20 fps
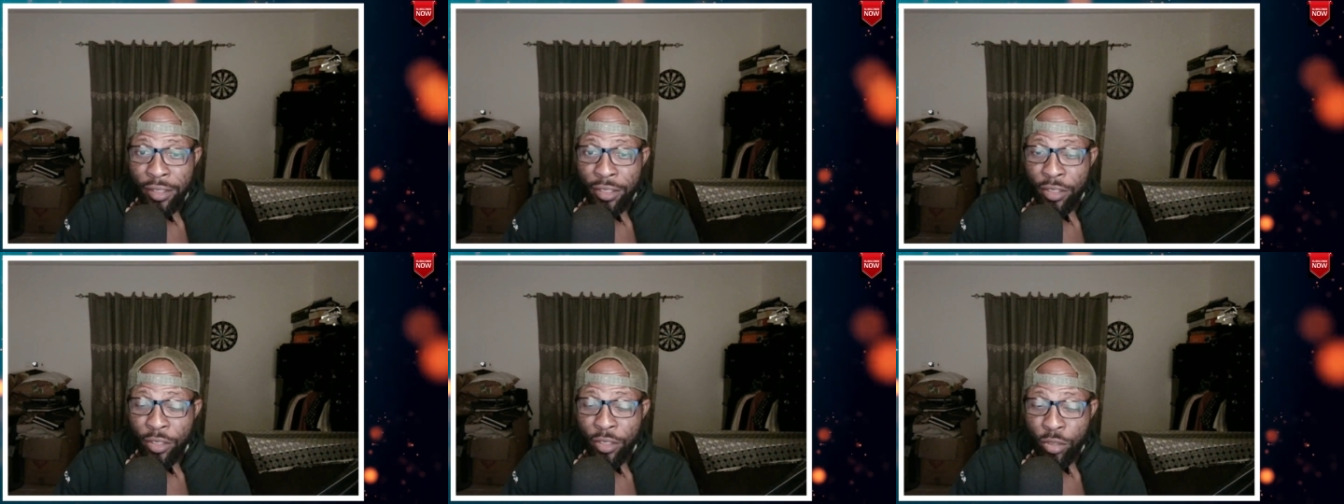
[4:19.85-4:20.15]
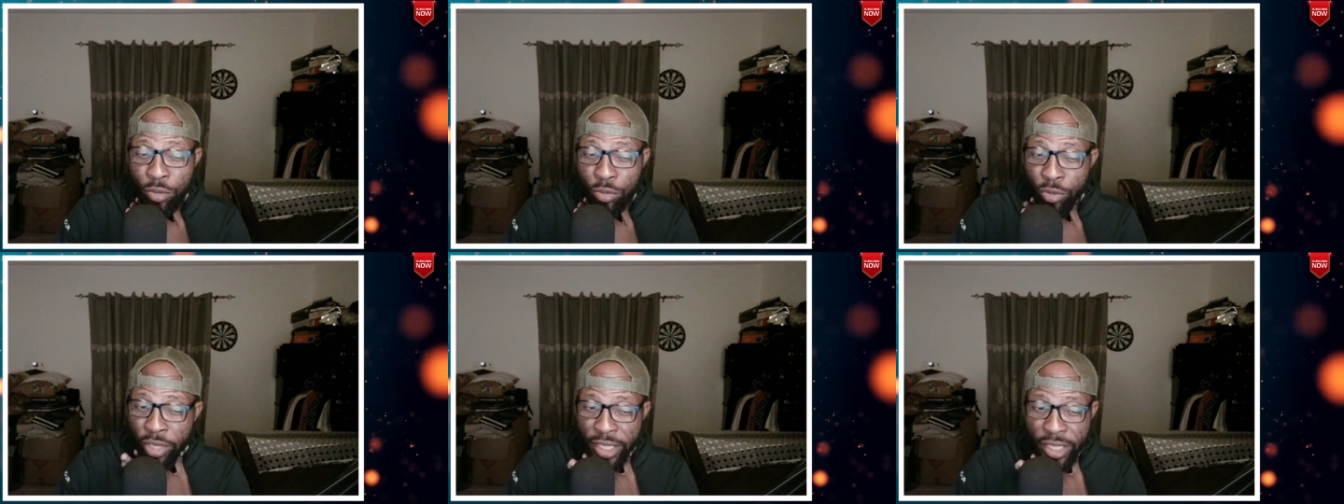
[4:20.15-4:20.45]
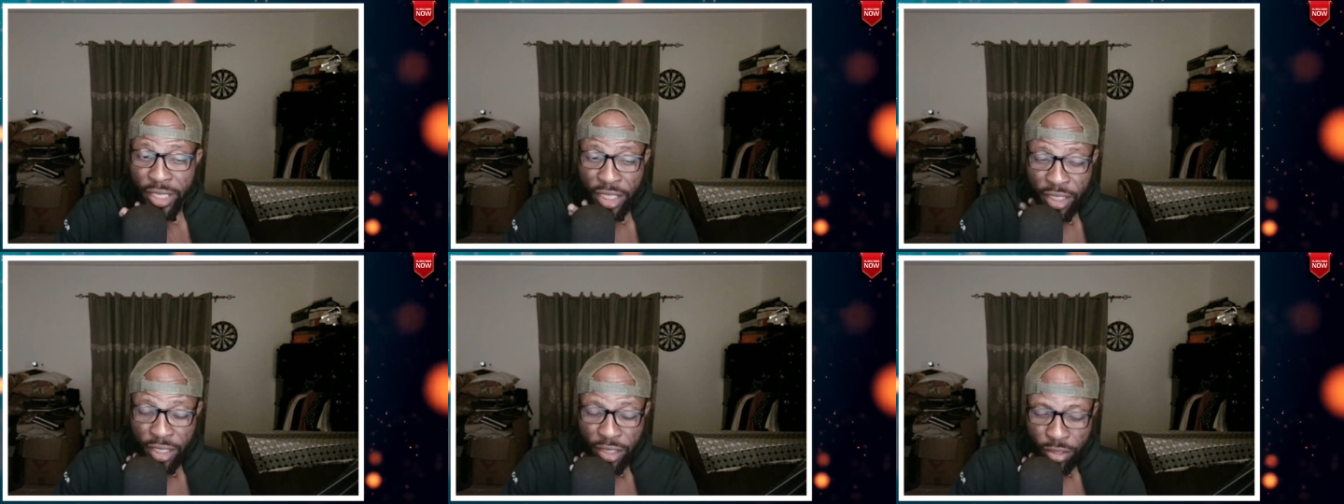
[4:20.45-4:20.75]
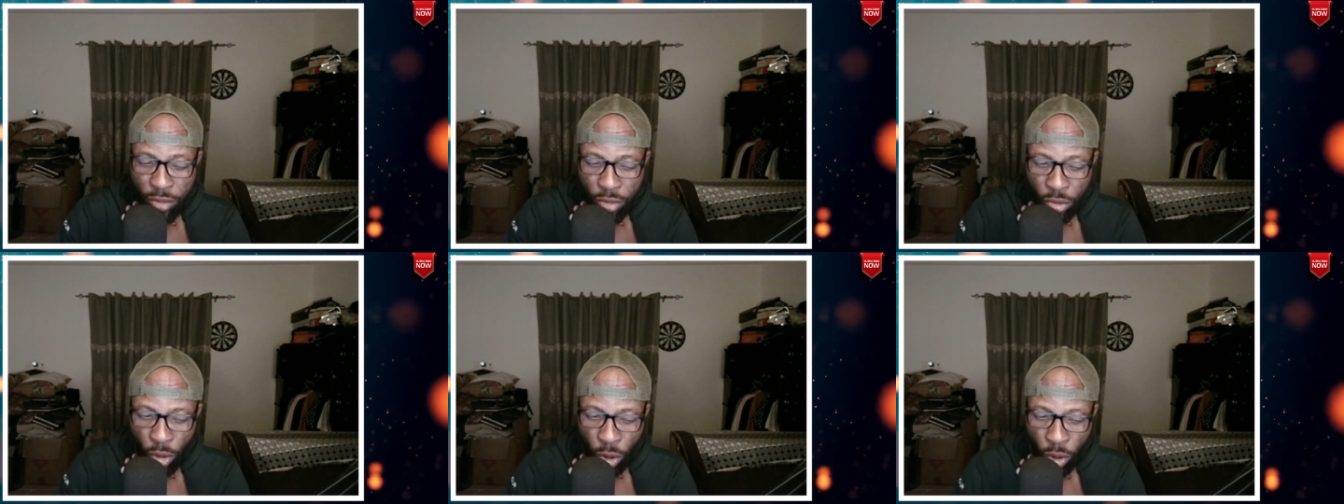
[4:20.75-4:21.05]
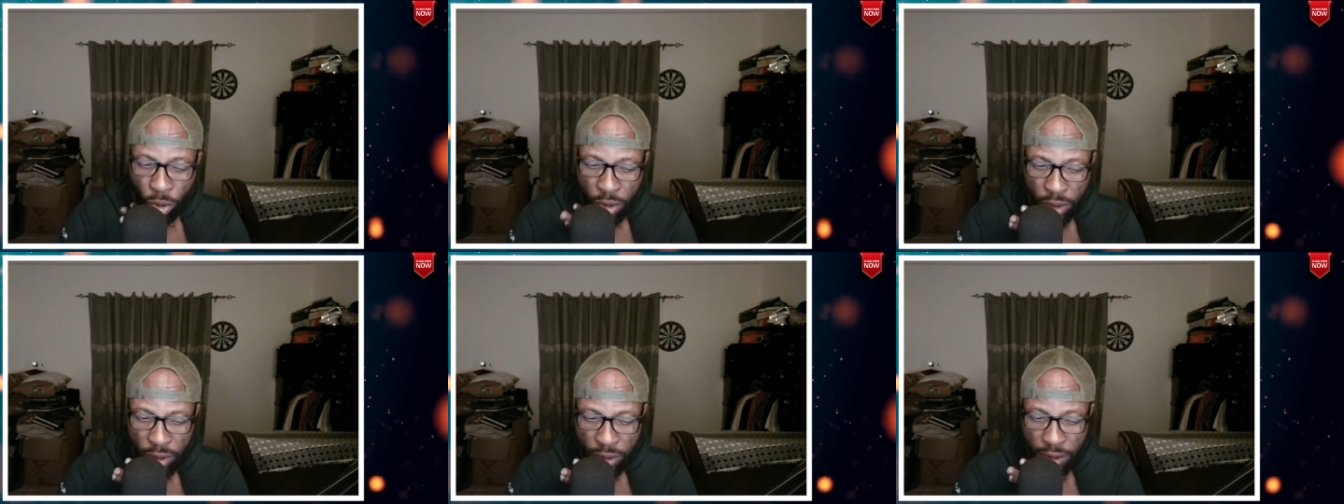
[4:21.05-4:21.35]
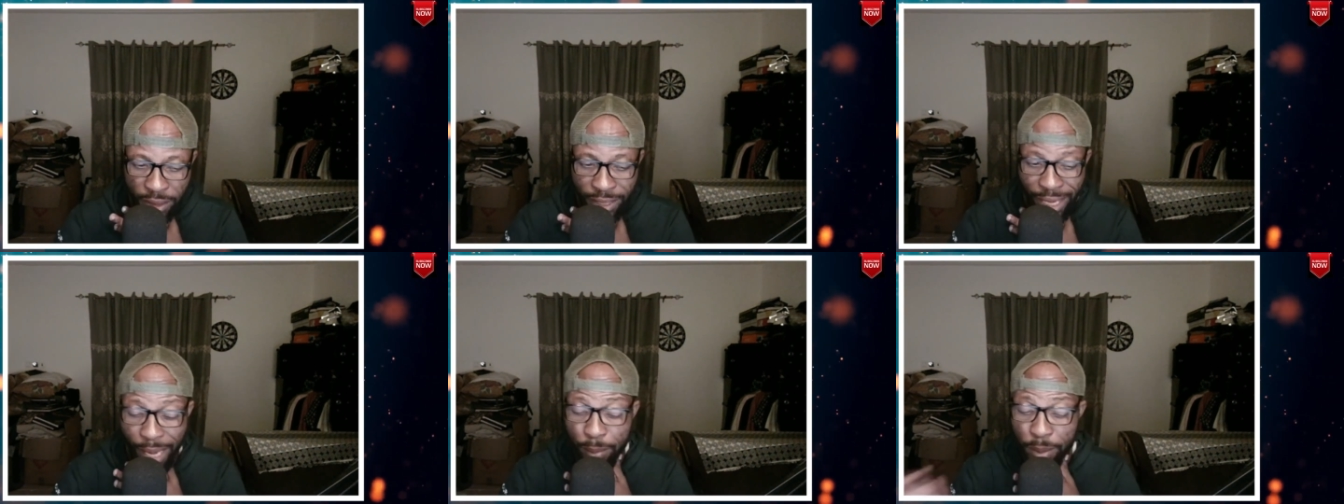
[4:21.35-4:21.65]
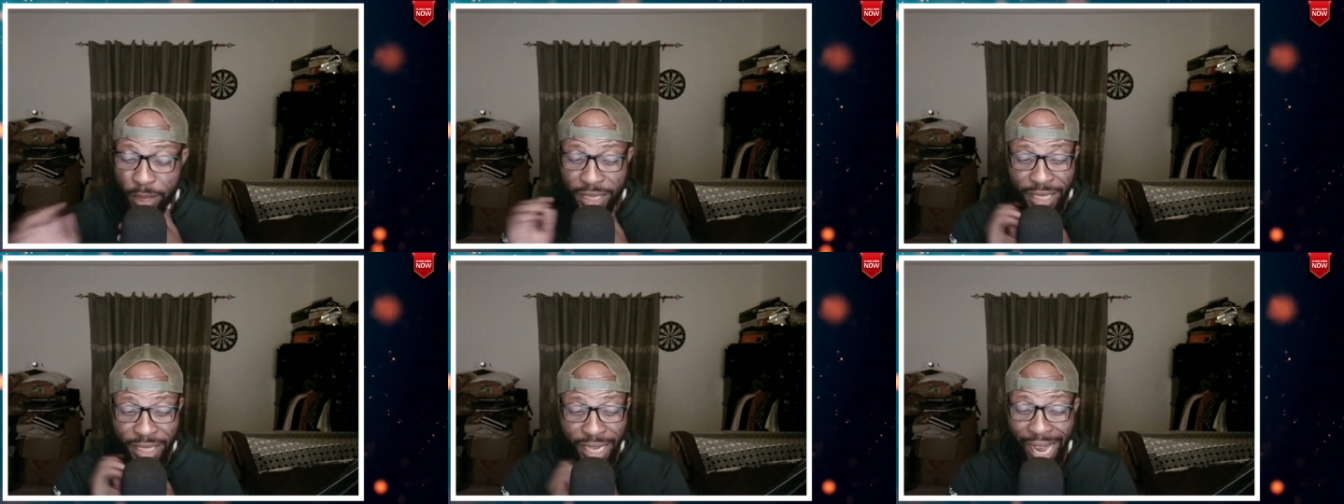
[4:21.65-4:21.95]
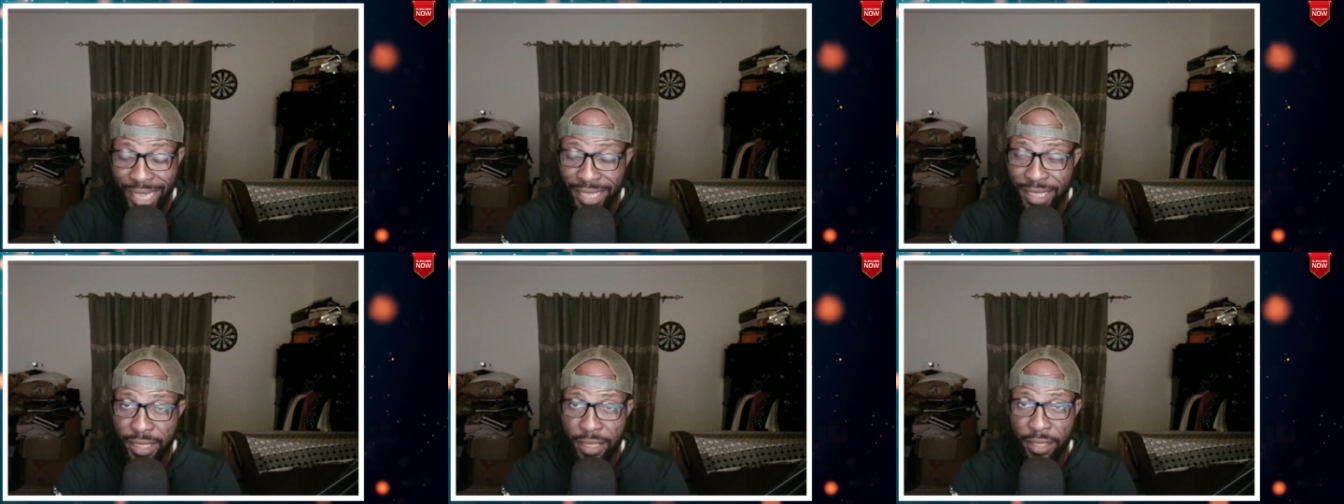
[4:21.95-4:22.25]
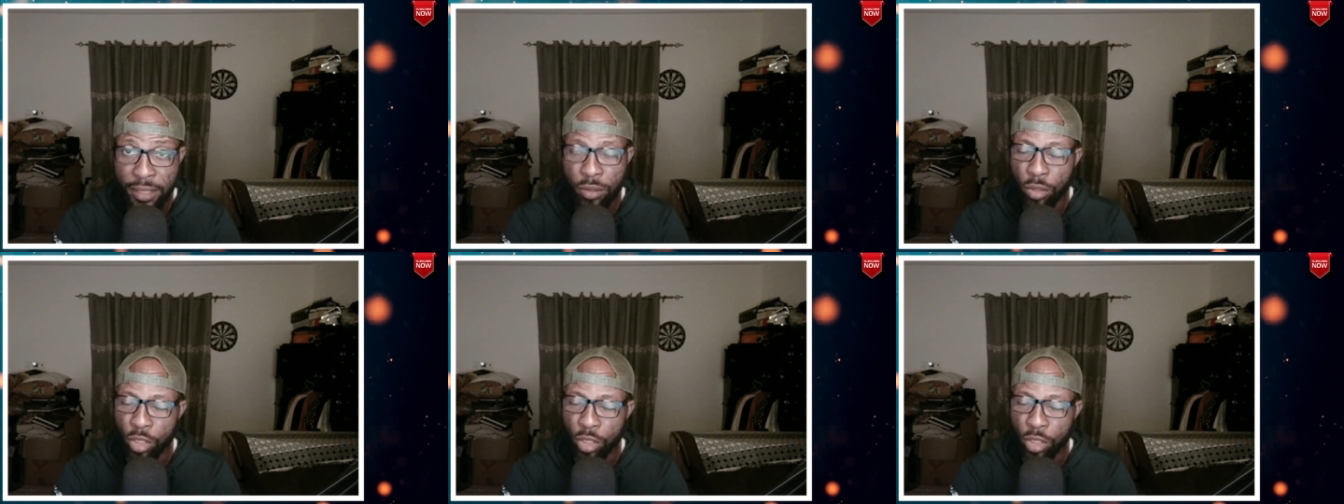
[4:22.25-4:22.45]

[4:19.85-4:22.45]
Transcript: uh, you know, renditions to all these timeless classics.